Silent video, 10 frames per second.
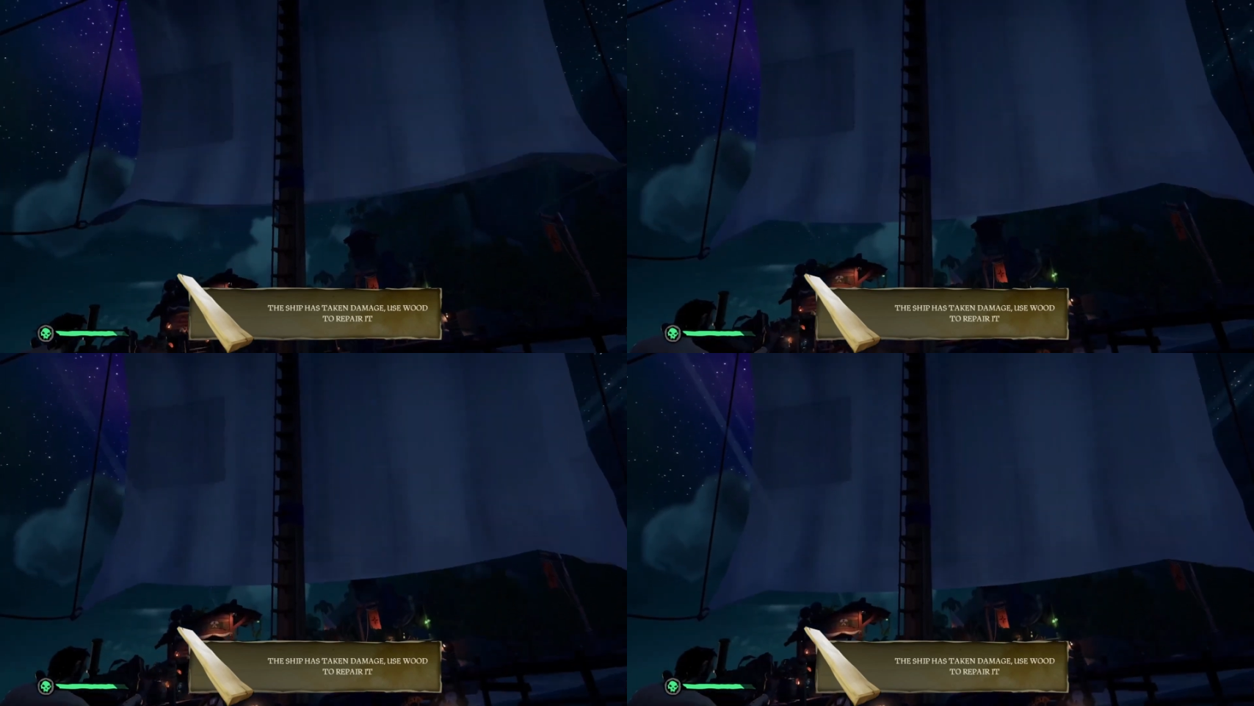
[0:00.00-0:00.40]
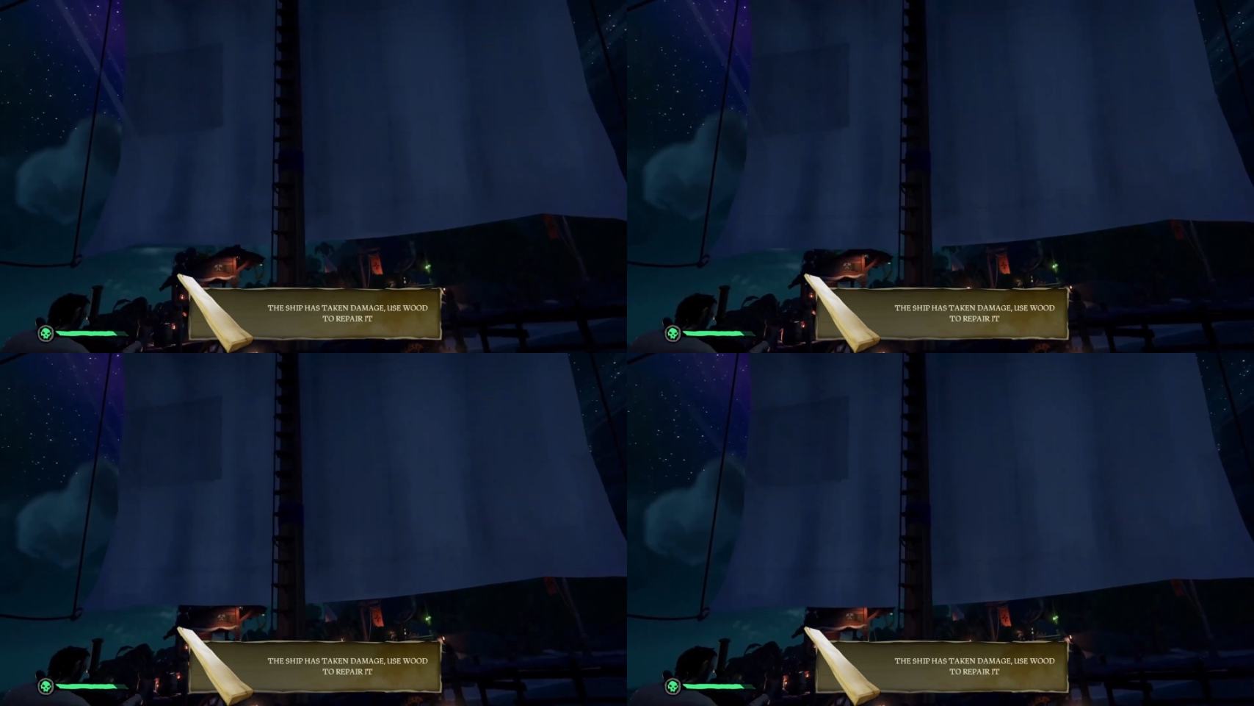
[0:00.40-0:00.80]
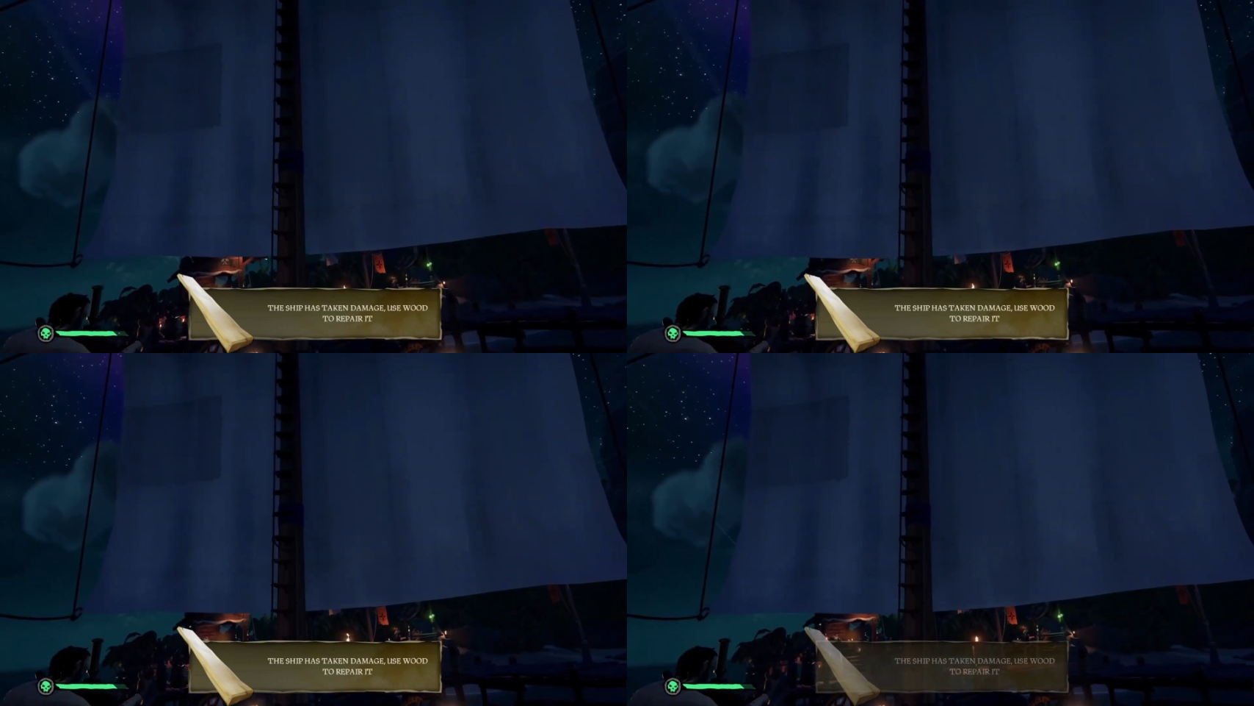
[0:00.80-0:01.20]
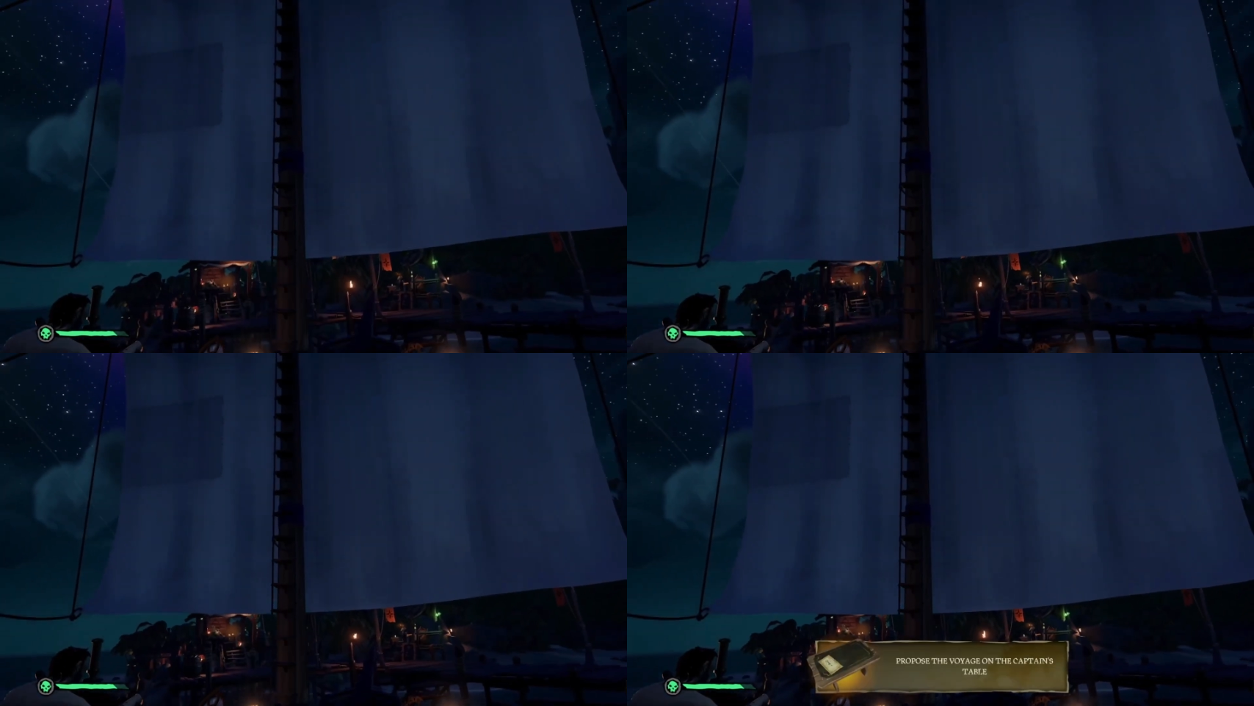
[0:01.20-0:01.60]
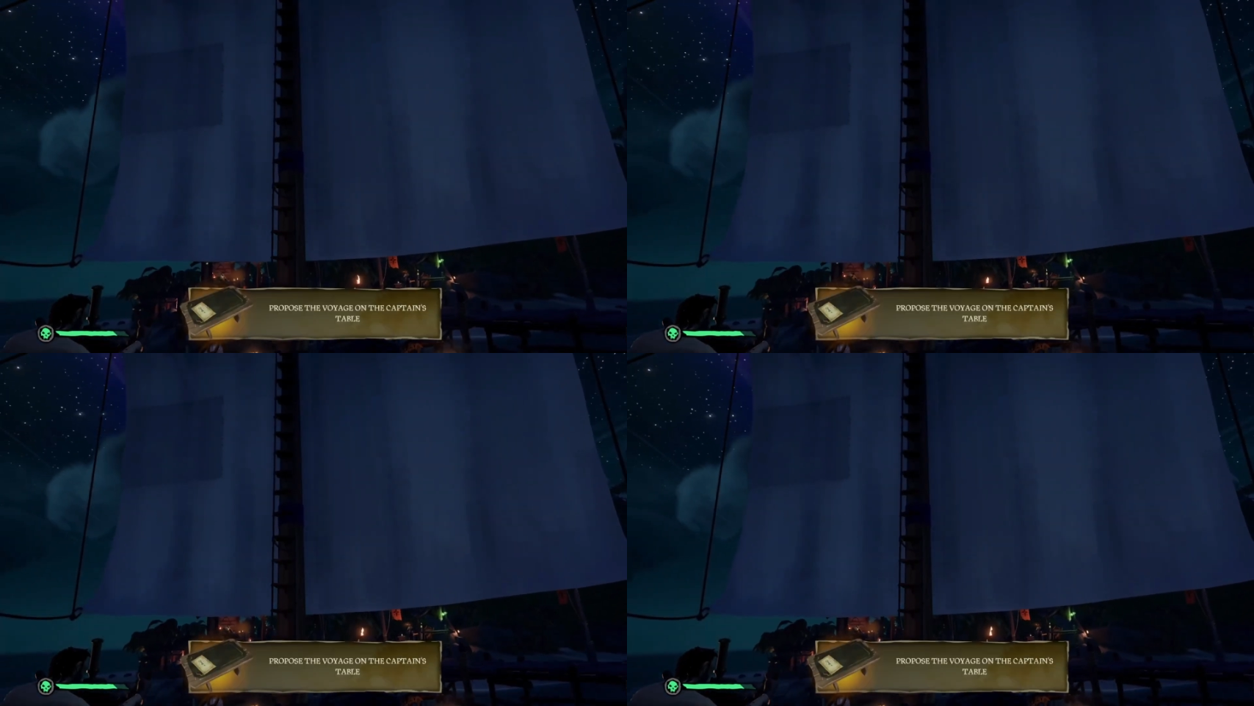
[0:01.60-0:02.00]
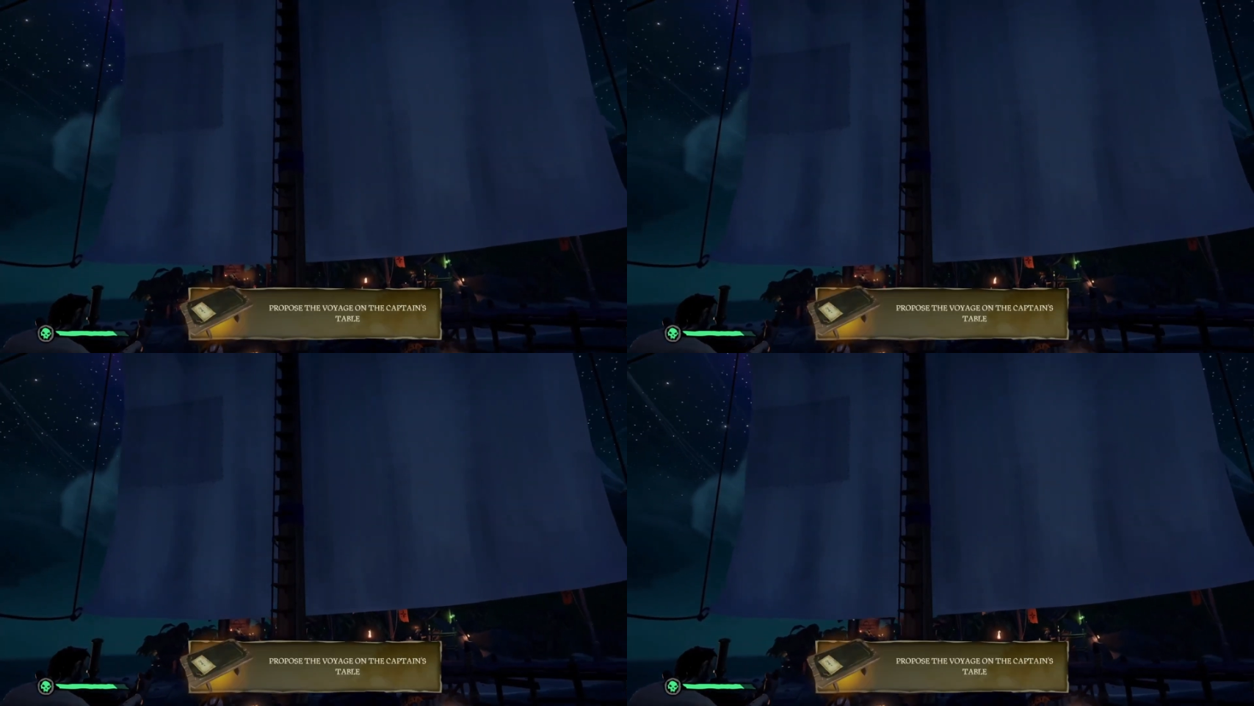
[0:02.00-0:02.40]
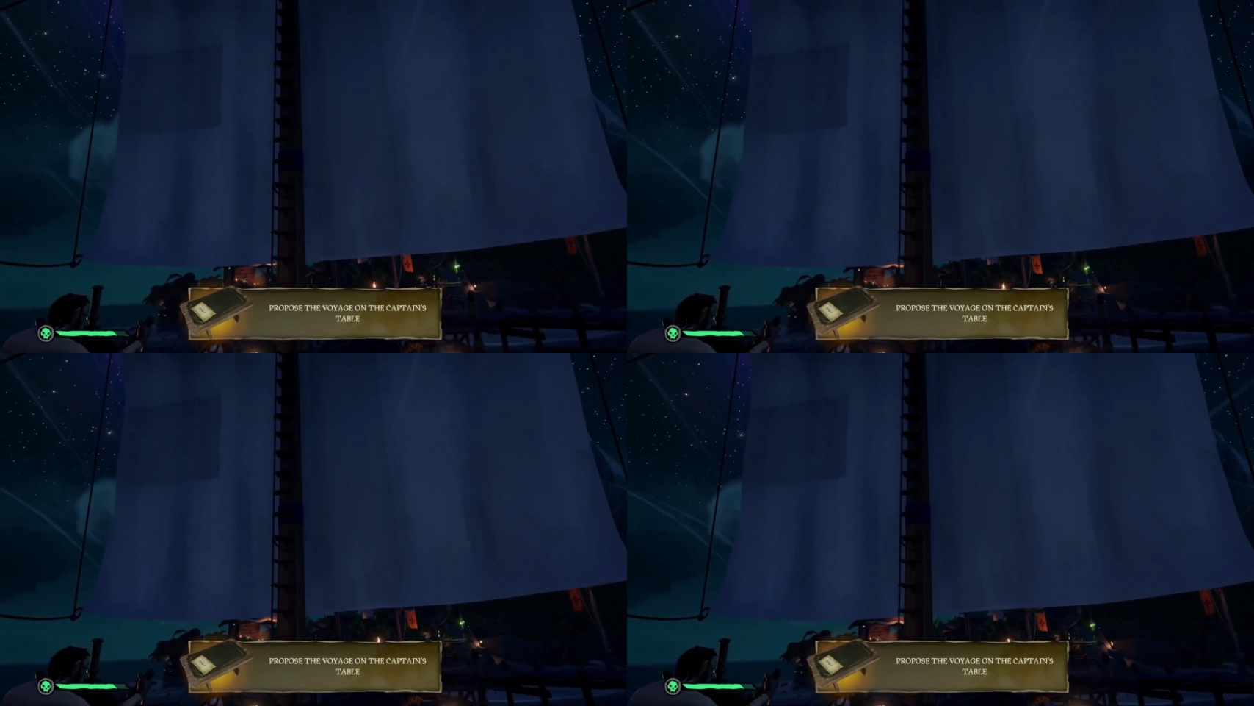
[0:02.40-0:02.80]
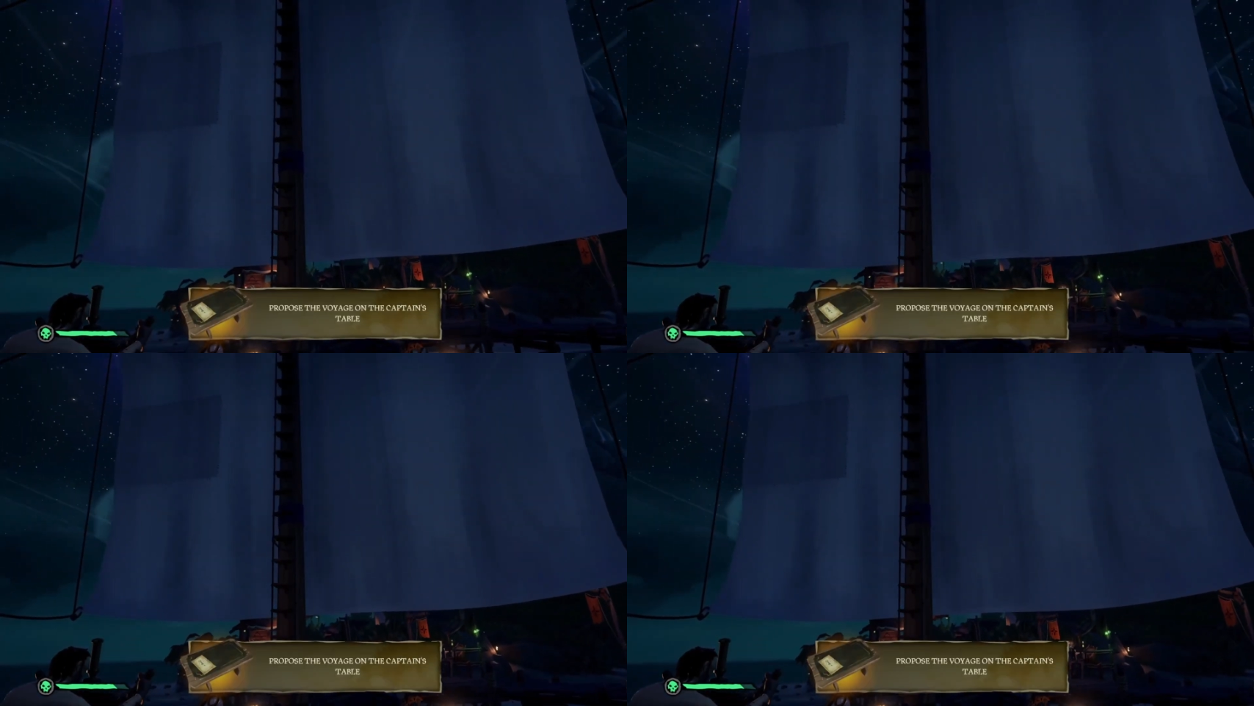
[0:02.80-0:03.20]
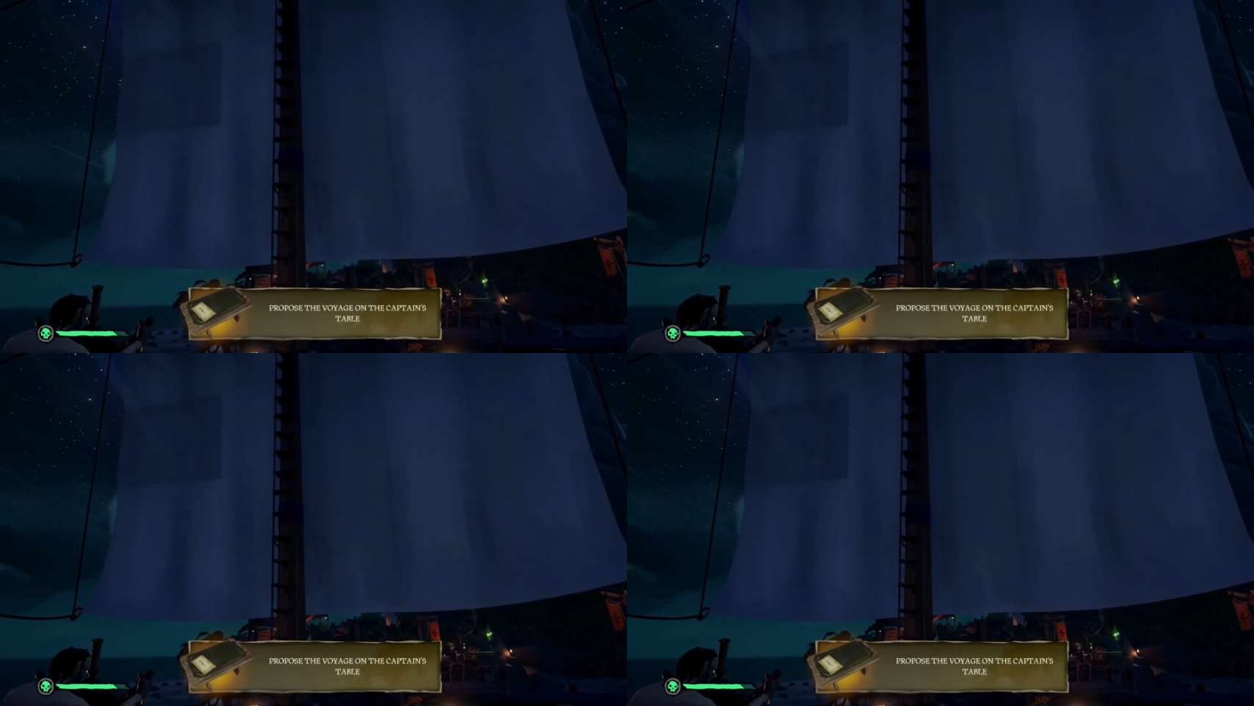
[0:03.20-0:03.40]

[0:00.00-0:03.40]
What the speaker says: (no speaker visible)